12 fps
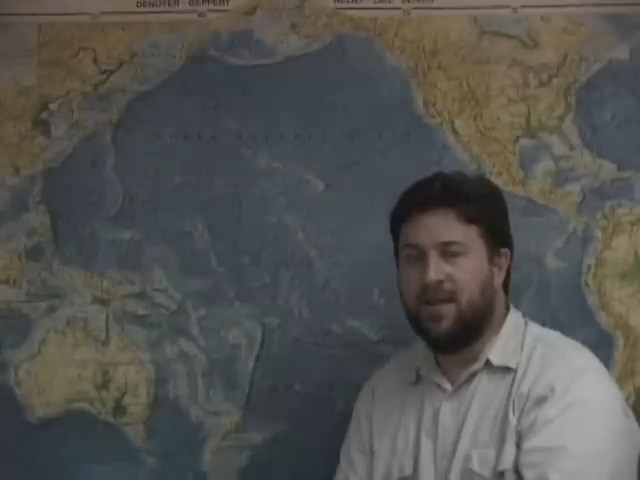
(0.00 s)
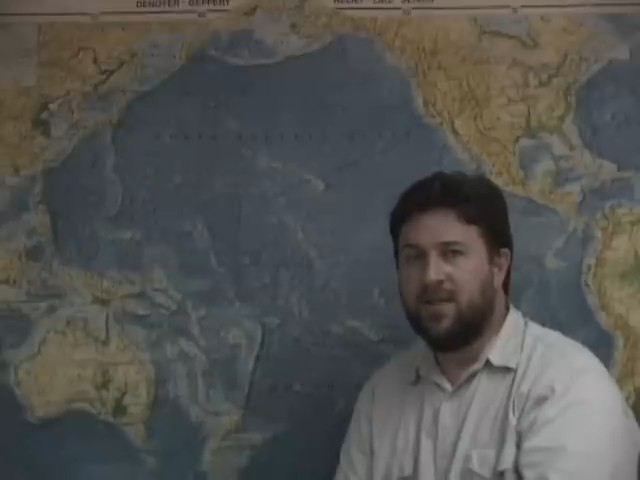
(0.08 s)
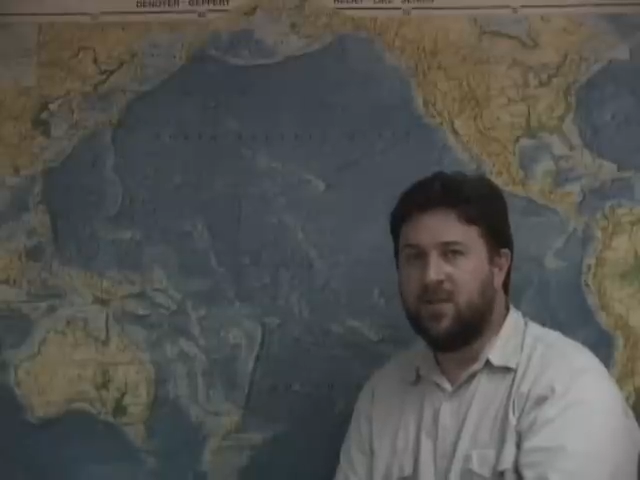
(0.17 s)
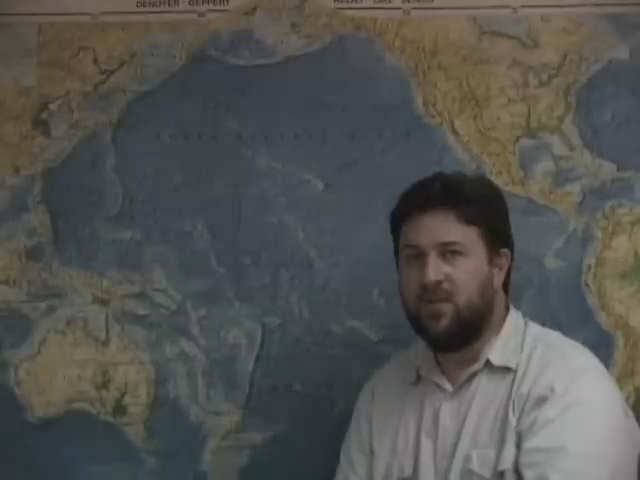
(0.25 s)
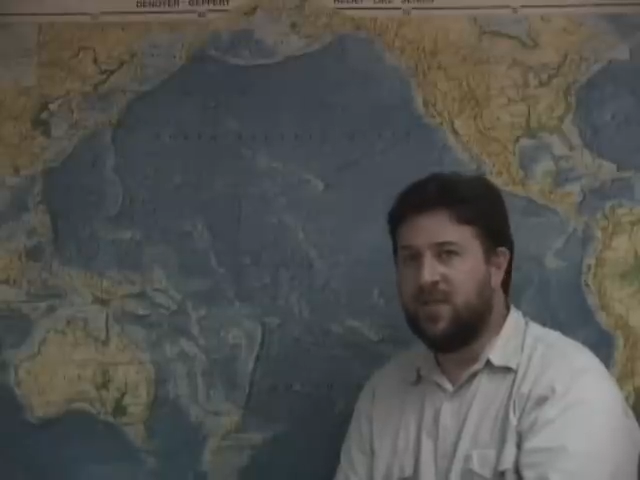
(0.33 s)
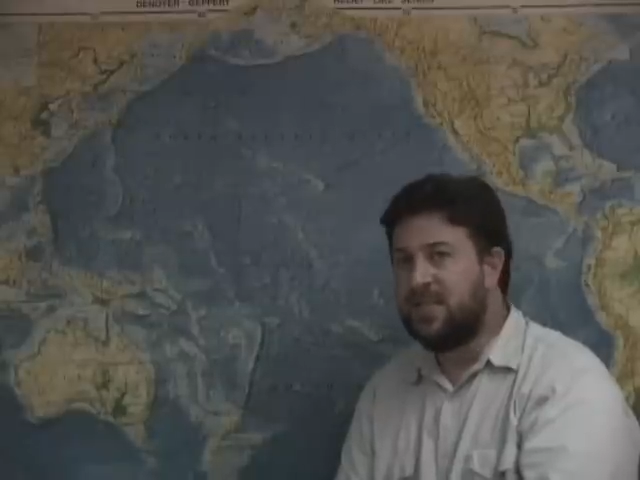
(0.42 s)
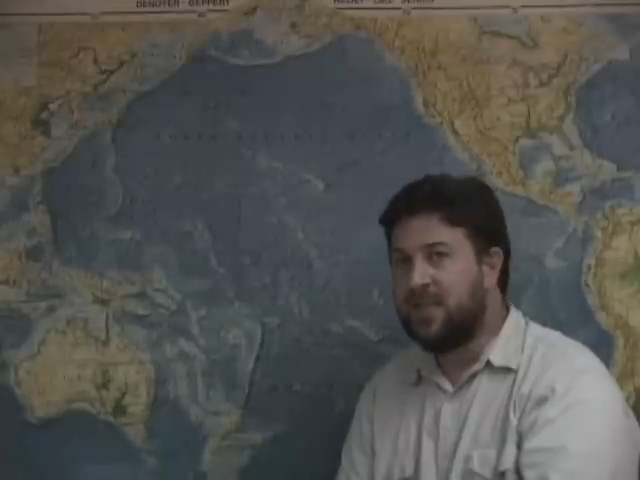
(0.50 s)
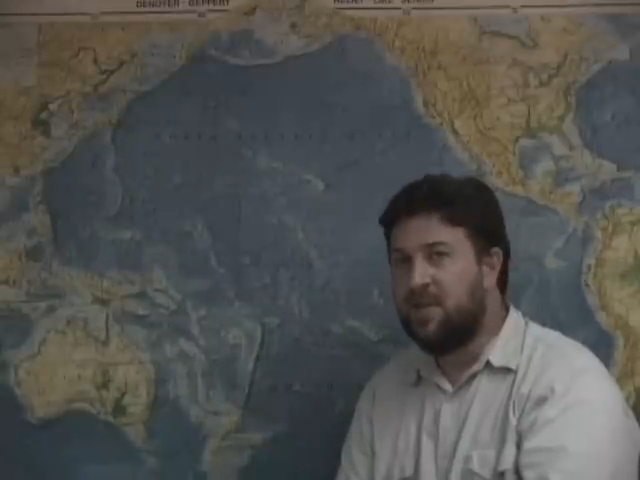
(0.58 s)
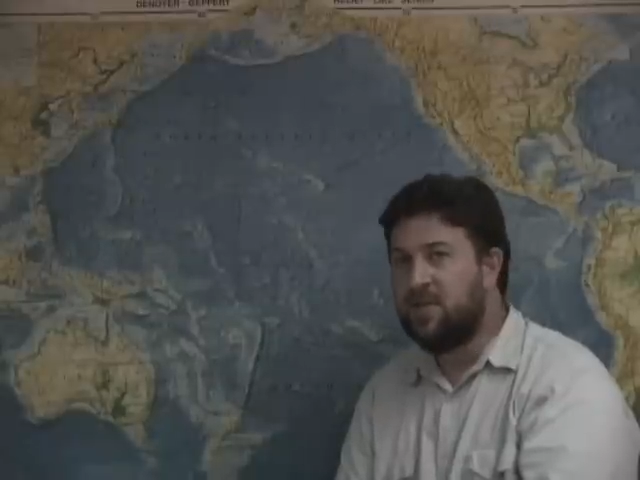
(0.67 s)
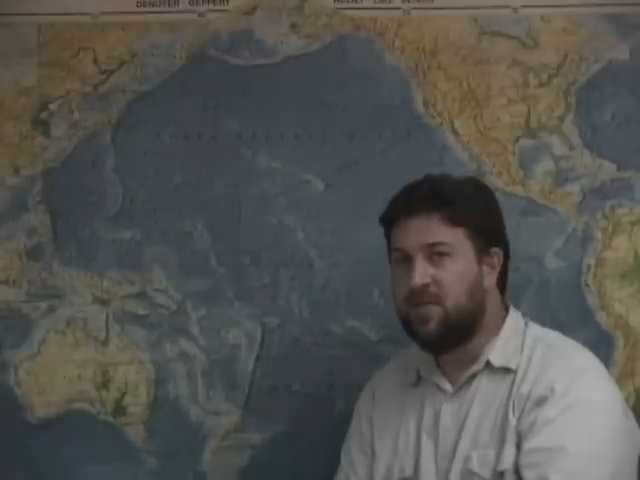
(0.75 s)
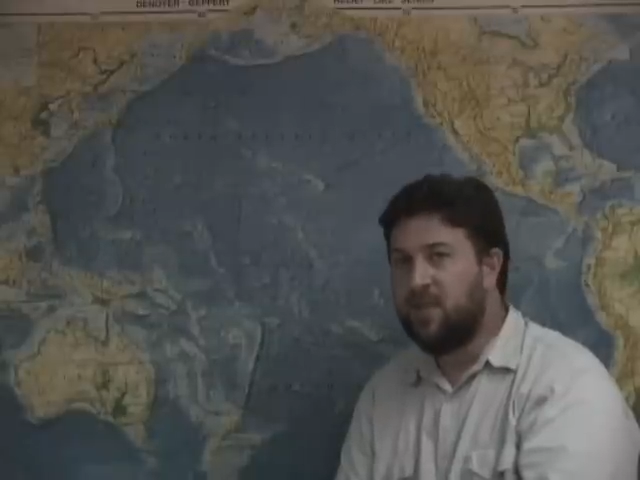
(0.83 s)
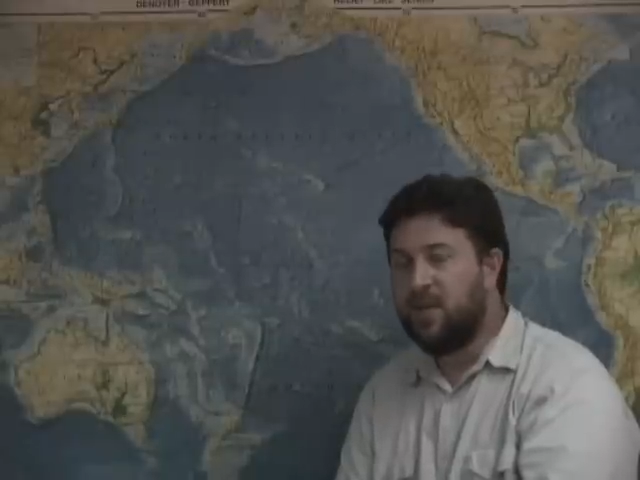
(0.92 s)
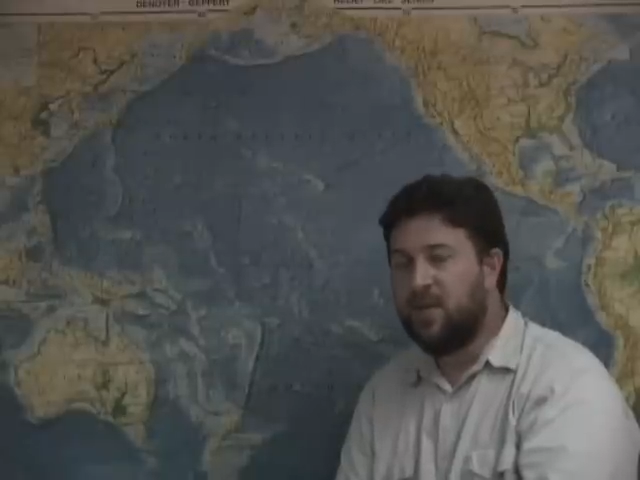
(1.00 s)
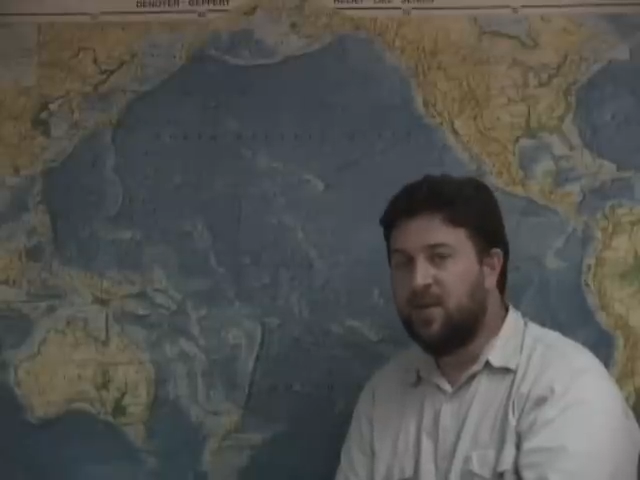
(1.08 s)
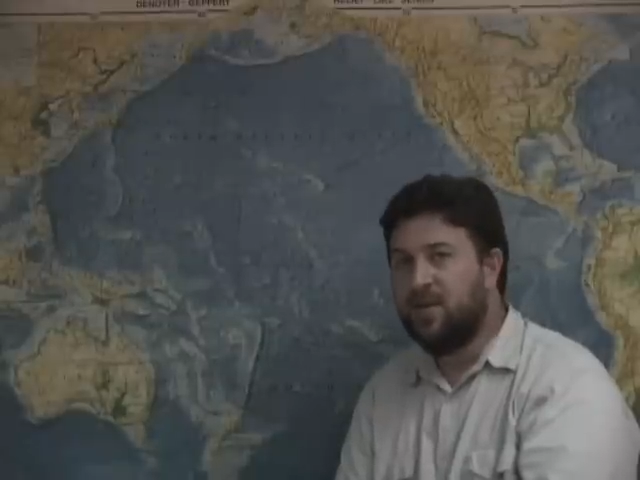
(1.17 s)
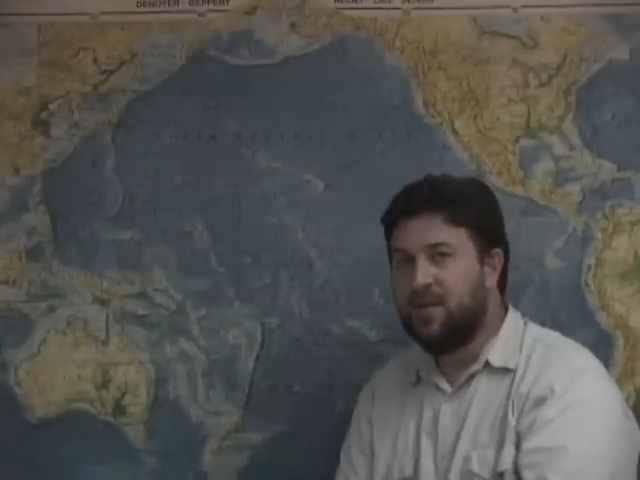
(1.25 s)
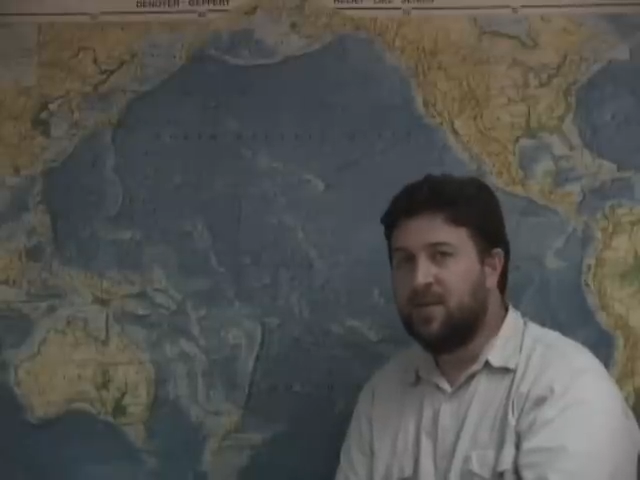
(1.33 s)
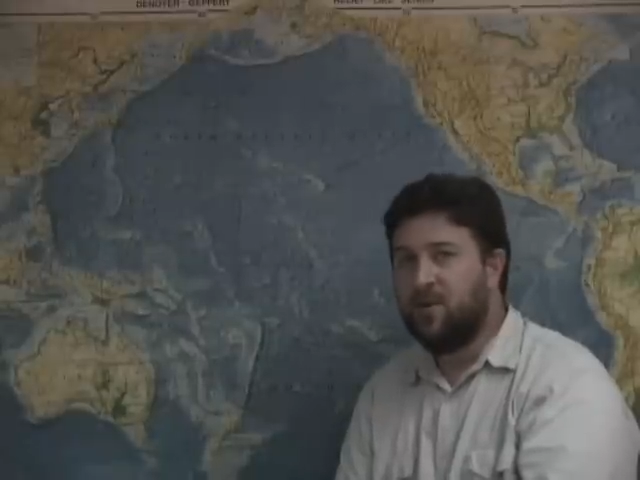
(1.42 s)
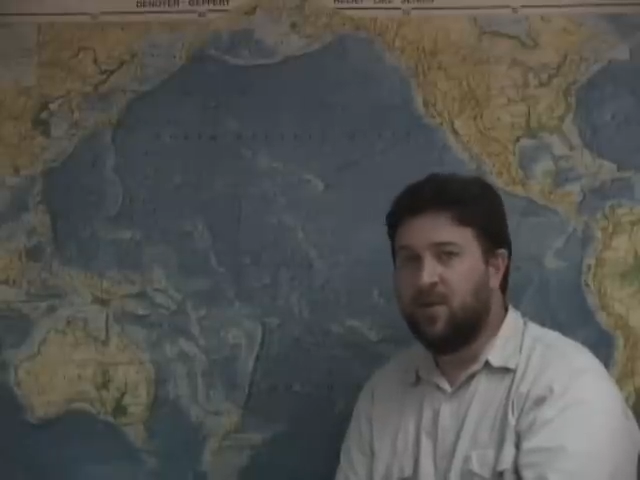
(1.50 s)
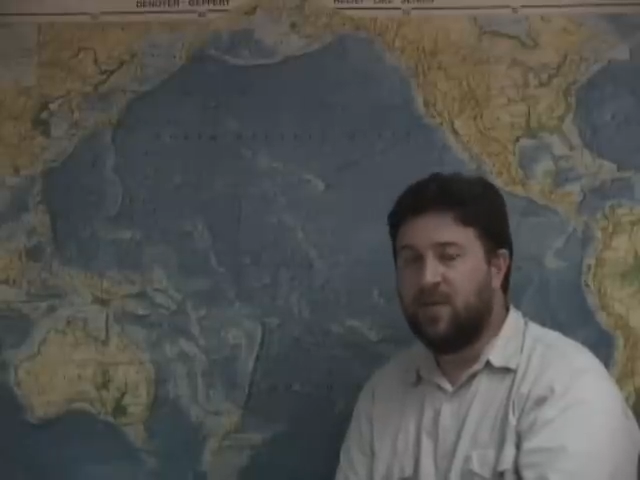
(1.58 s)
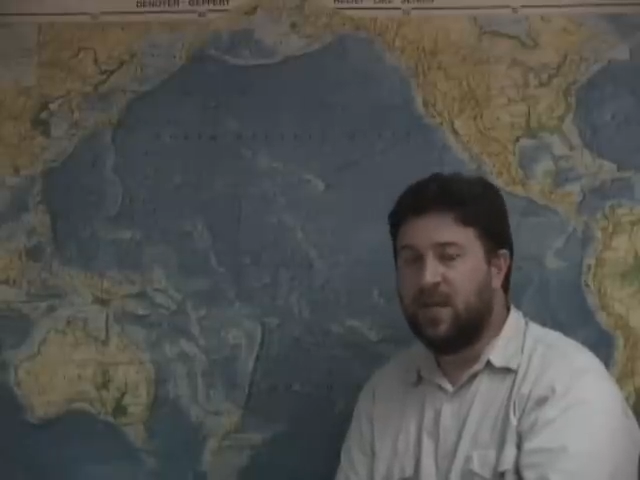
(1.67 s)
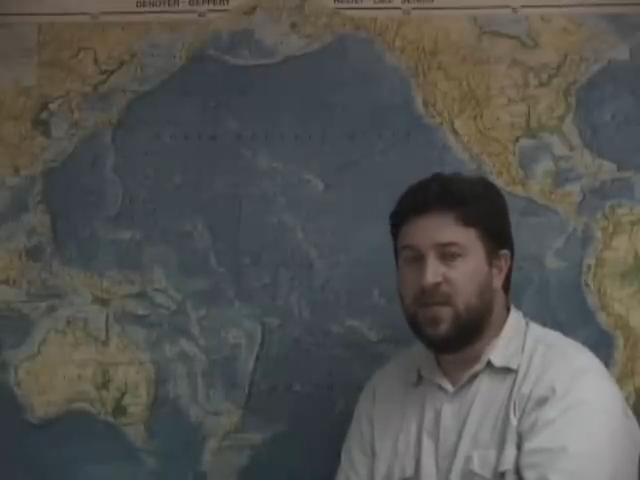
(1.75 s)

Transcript: So if this sounds familiar, or if you